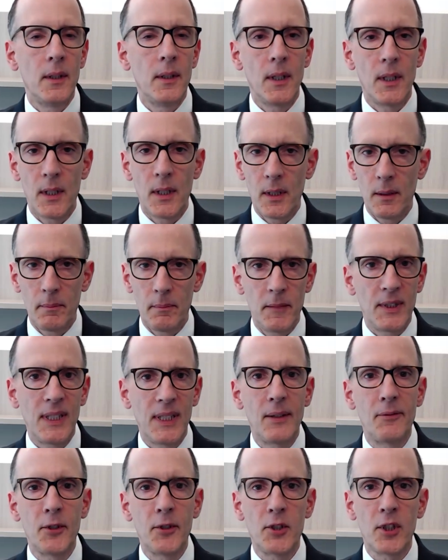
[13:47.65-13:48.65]

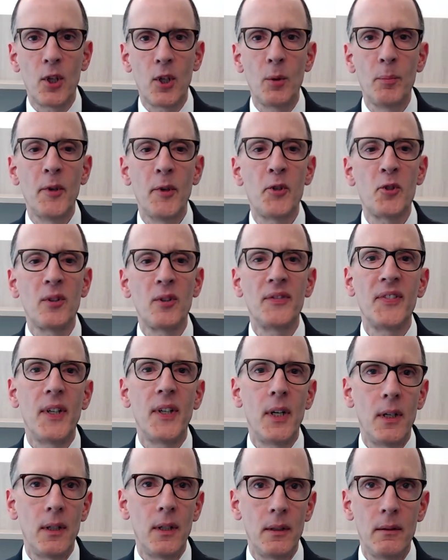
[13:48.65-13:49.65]
leverage loan mutual
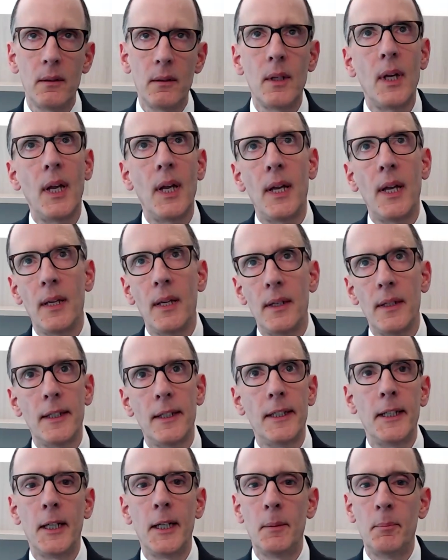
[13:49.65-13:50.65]
fund, a
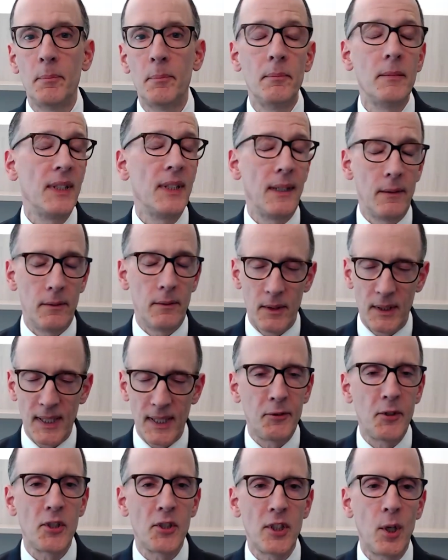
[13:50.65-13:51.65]

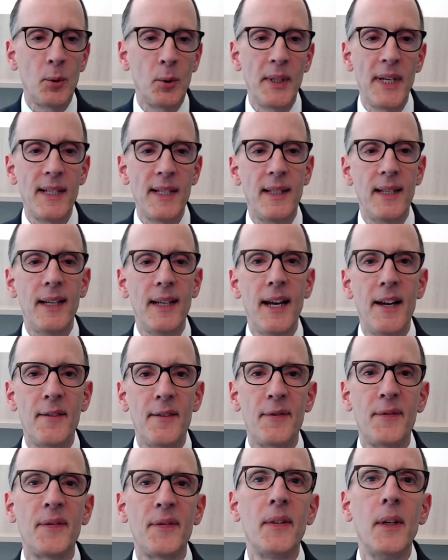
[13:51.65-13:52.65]
leverage loan
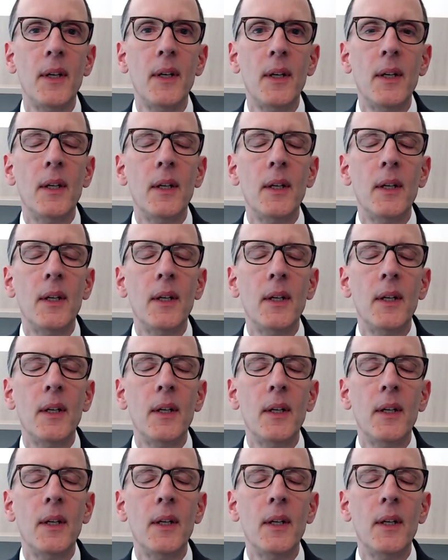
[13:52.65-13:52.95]
ETF,